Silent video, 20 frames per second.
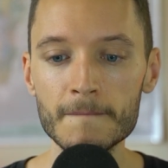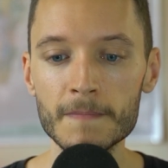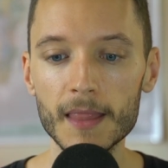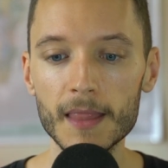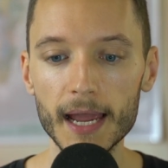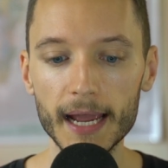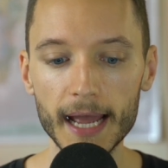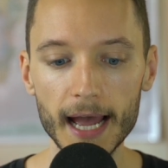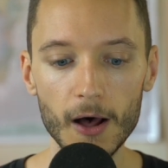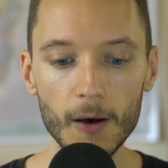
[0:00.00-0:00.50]

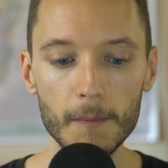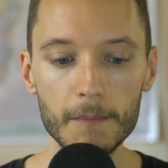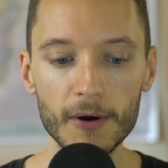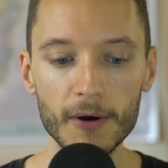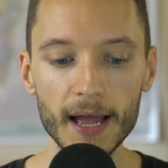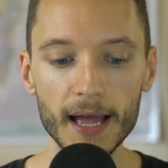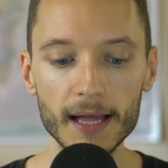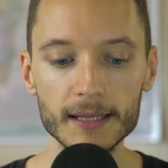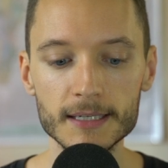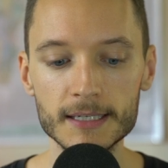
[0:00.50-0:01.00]
like Hal
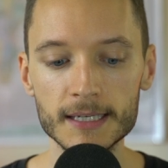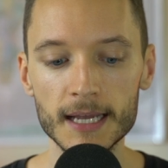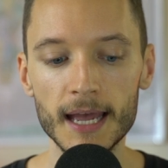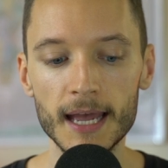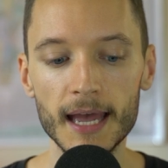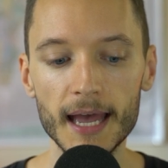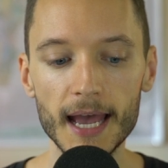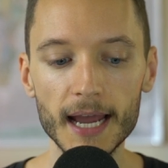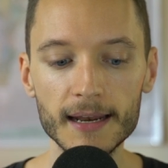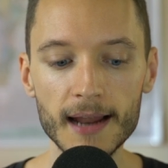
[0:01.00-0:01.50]
Brands,
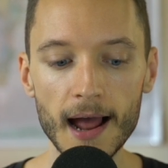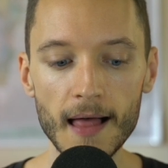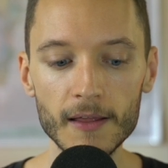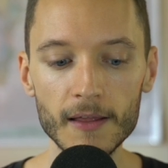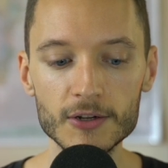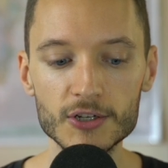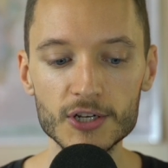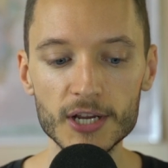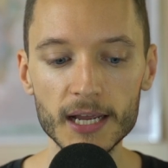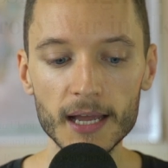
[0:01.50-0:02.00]

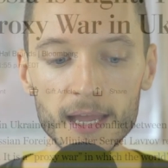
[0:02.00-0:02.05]
acknowledging